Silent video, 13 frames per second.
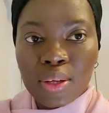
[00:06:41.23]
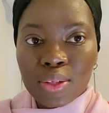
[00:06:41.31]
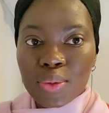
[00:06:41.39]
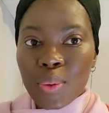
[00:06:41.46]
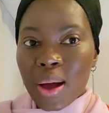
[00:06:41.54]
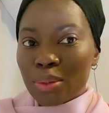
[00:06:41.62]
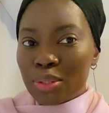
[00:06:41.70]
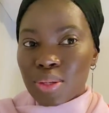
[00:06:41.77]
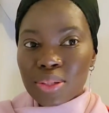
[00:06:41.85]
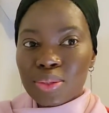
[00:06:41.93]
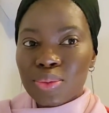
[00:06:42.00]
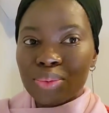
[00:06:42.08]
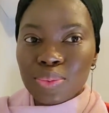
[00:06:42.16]
So I'll
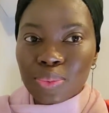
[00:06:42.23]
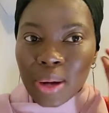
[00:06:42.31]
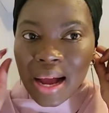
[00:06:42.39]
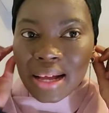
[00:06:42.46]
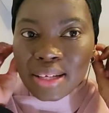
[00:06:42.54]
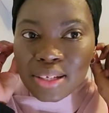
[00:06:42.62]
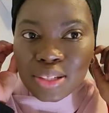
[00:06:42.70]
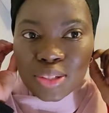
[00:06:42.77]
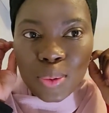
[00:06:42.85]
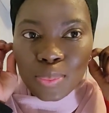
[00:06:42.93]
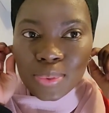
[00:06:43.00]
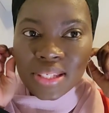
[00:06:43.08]
just drink some